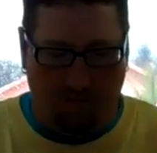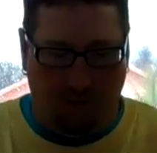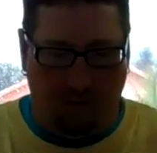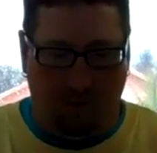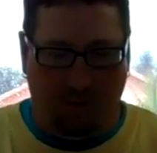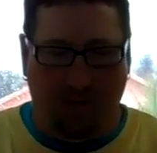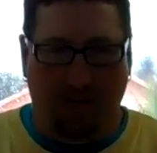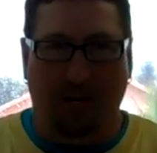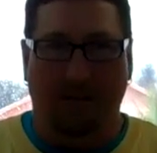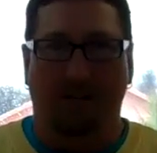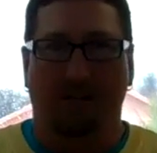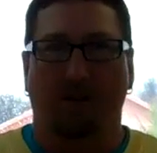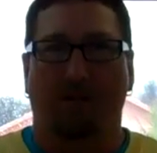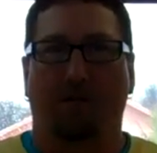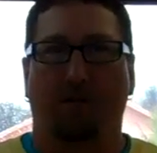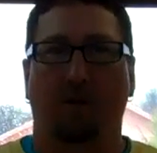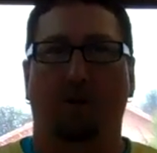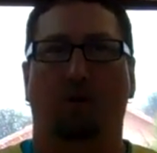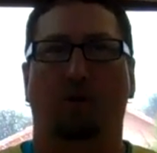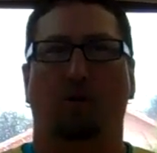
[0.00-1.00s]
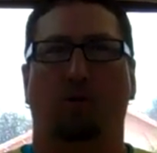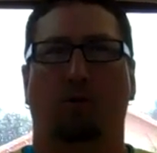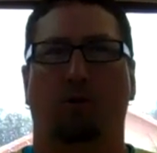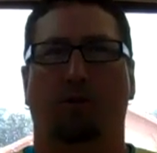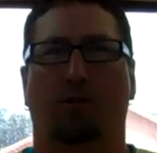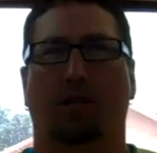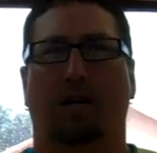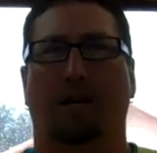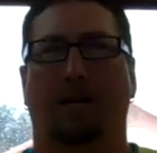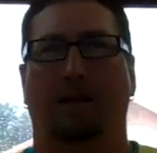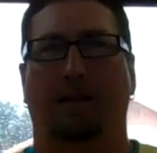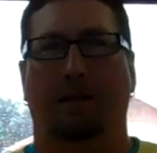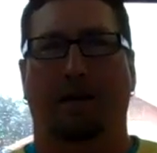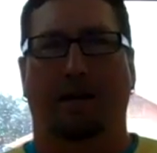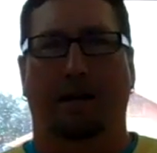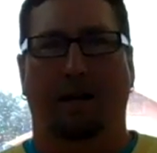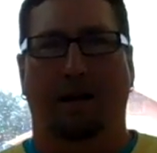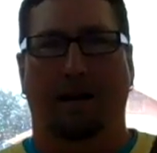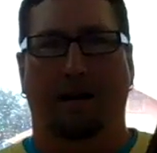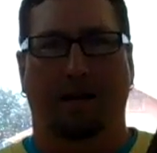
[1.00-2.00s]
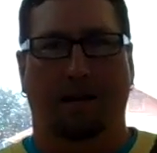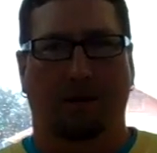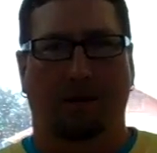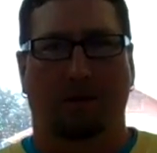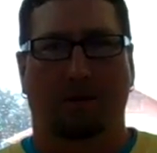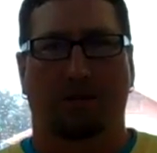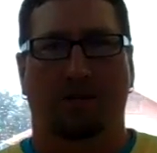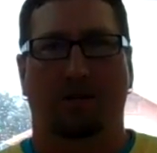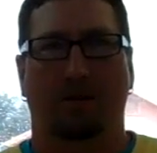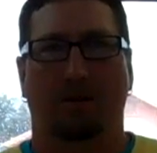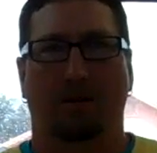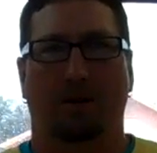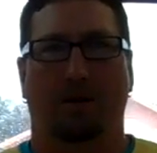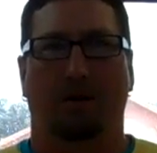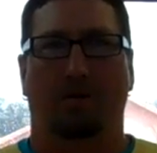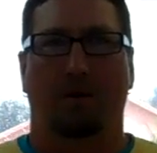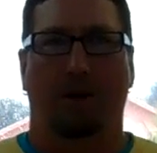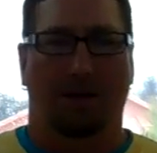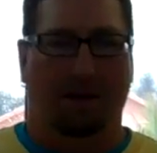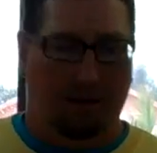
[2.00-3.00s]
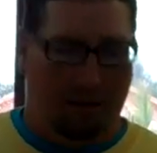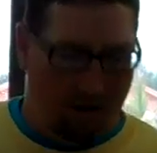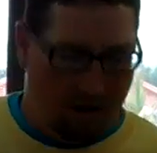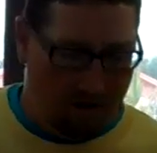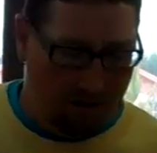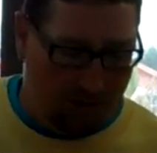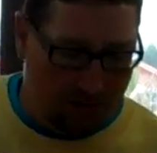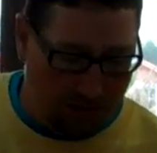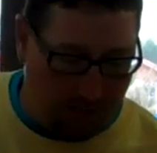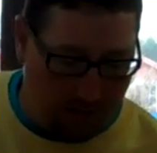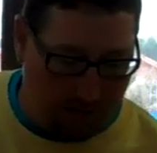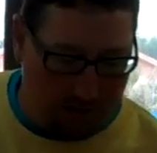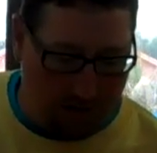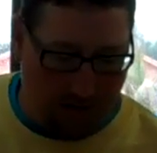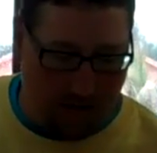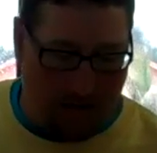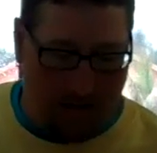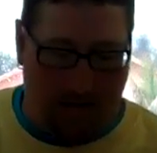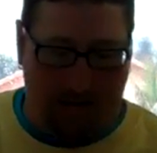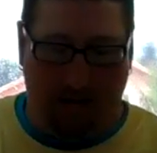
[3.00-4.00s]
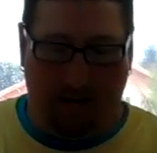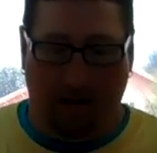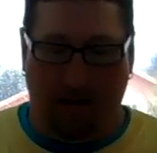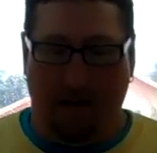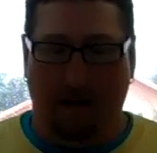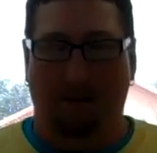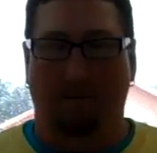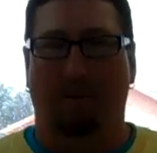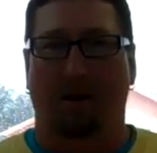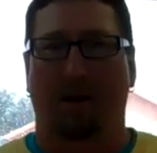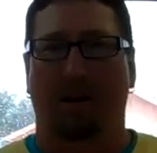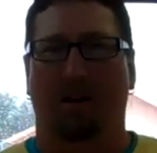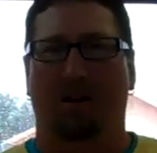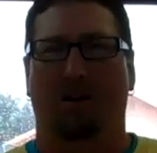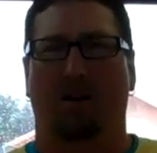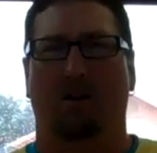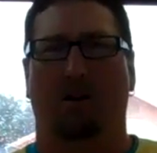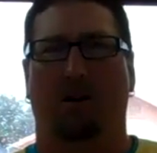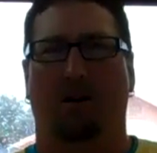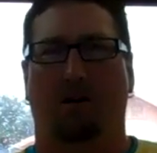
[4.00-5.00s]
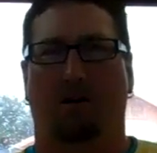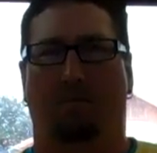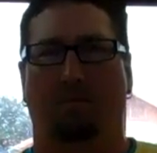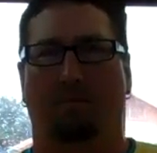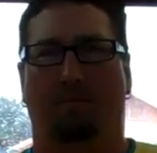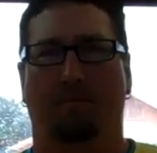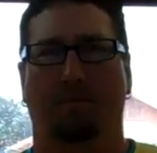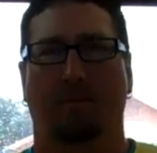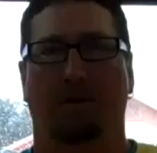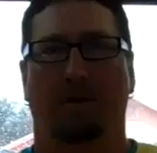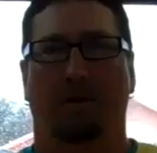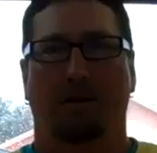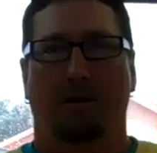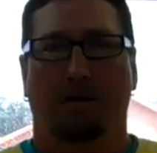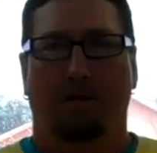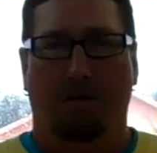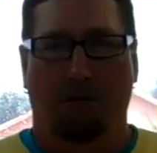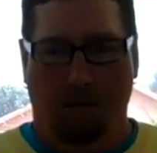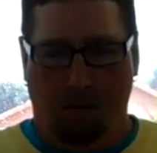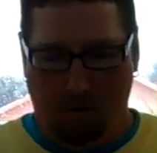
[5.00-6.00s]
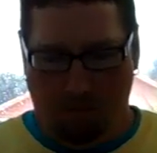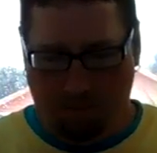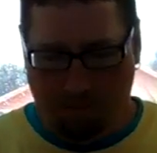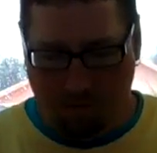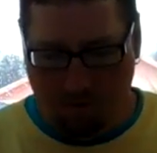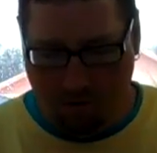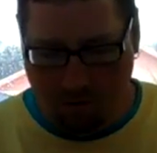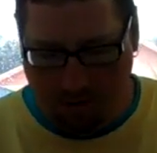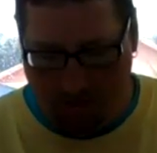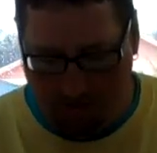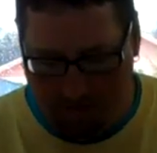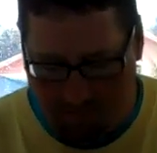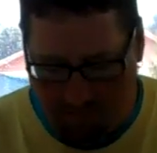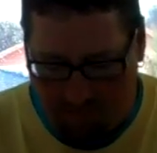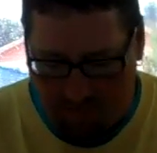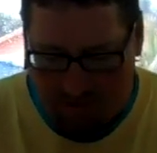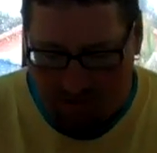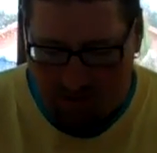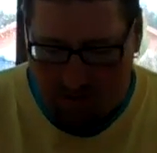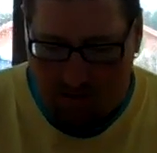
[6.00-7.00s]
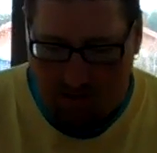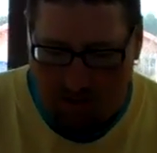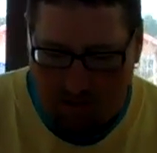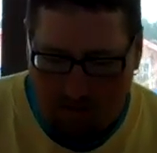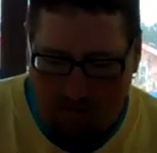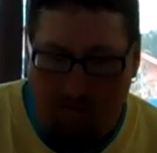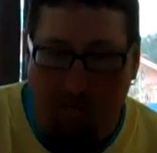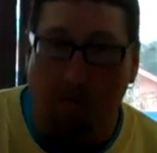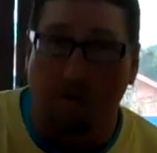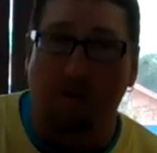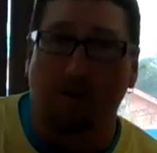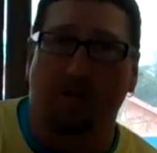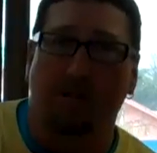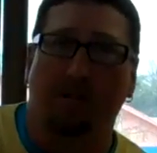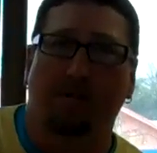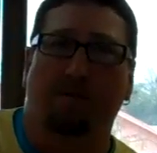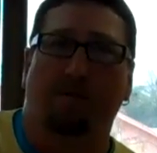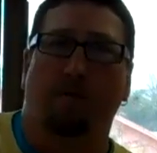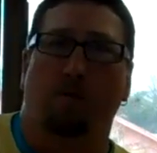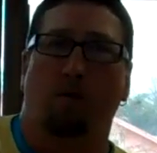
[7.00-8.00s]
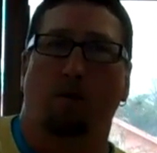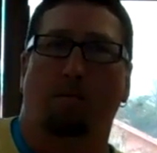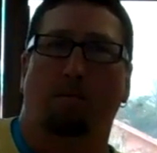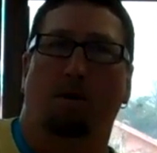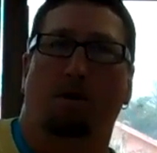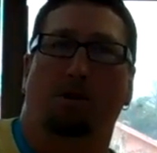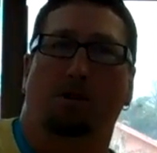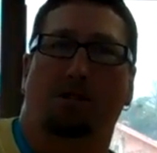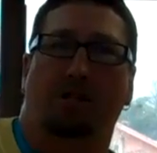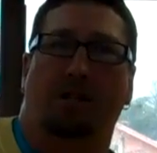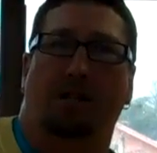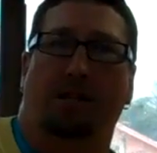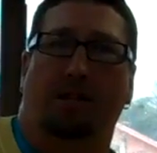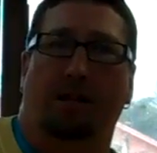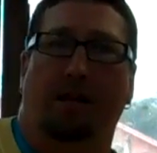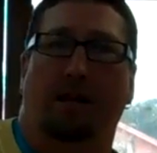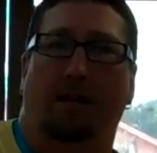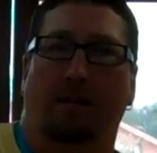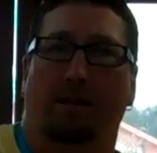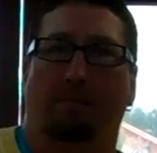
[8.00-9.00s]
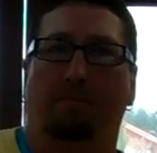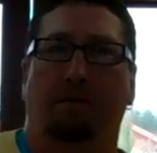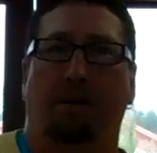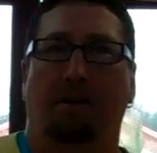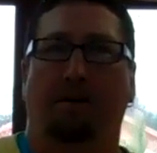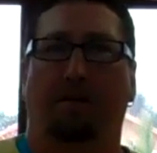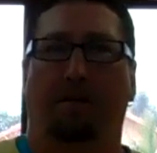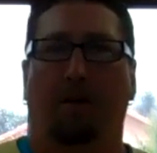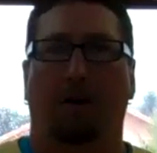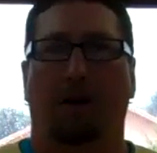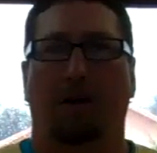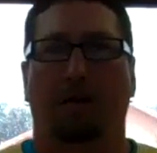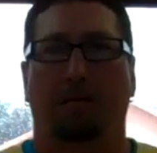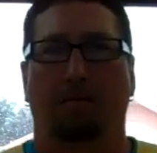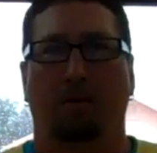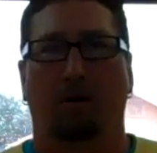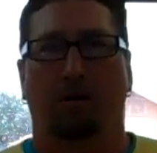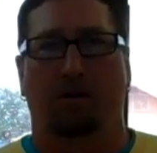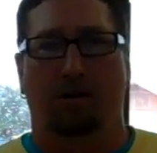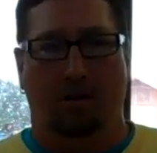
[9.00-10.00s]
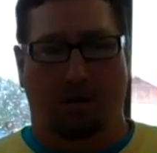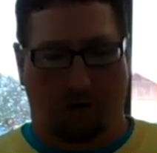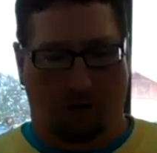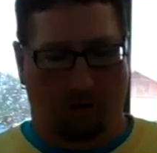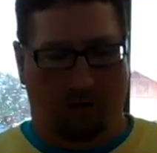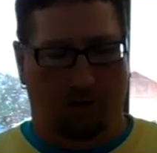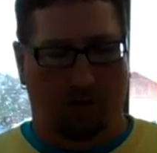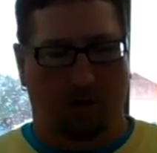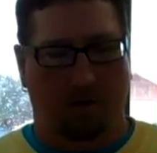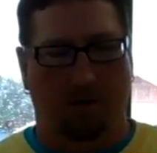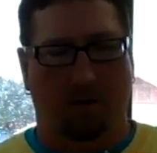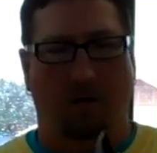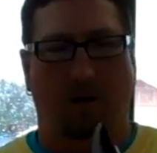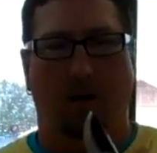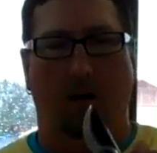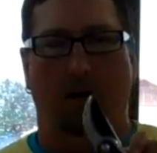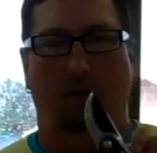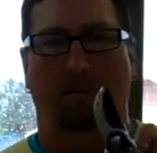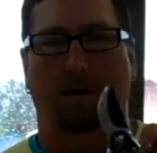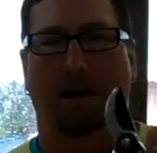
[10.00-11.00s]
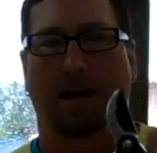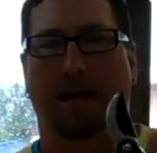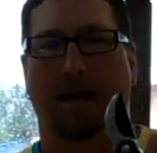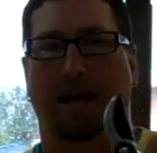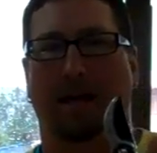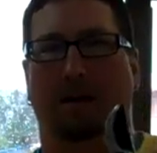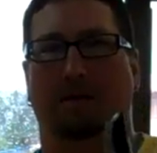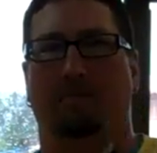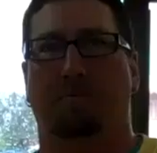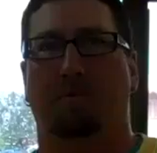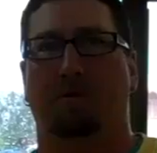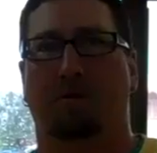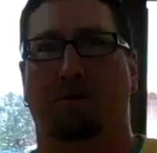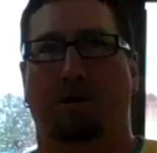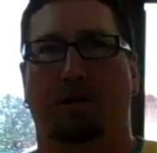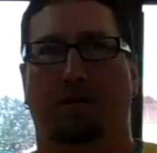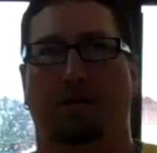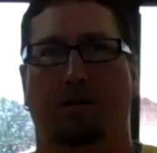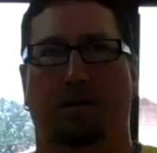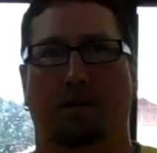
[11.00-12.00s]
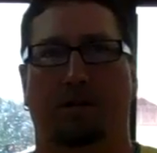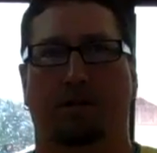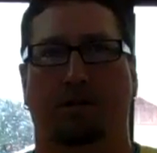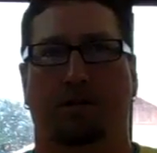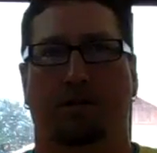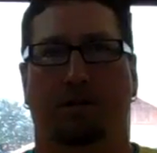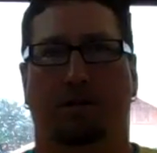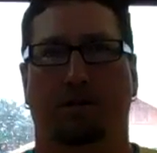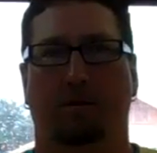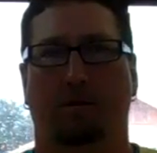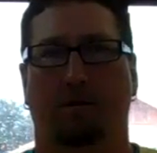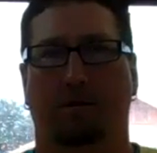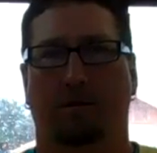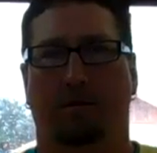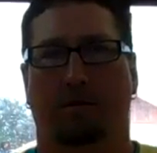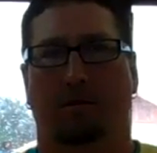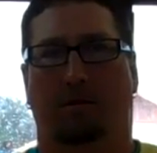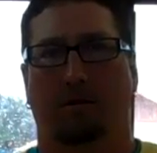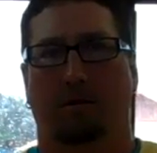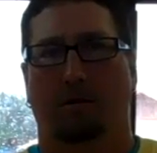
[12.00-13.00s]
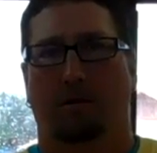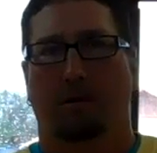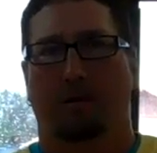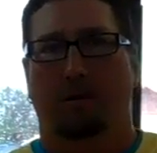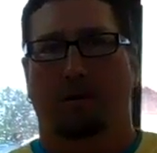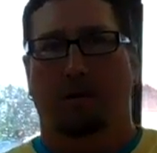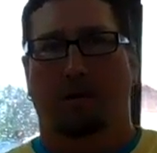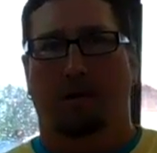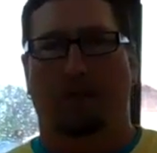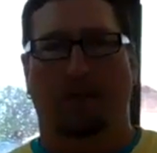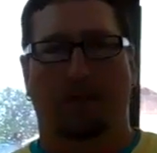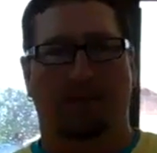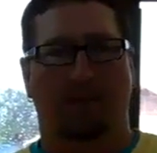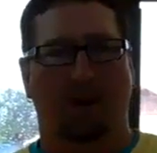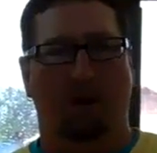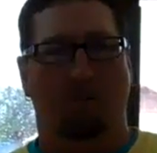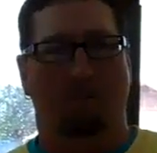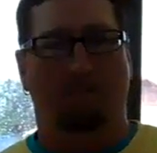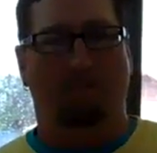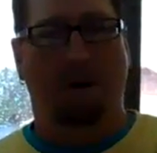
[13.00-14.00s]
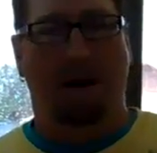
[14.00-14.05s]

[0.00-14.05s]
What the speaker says: a few things, a few tools that I use around the garden center and at my own home for pruning. First and foremost, and by far the most used, are my hand pruning shears. These are